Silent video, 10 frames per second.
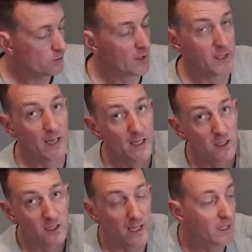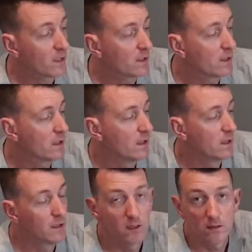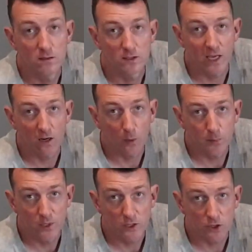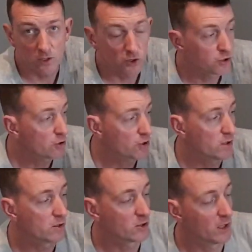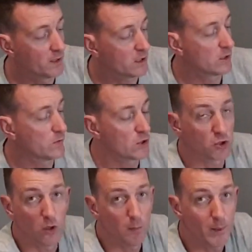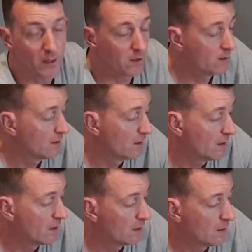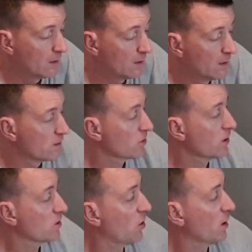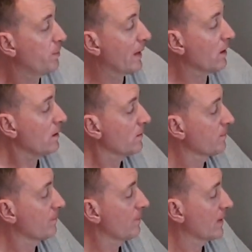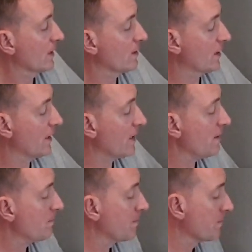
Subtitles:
So then you get a second set of operational instructions, and this is for the solar panel. So your solar panel is in here.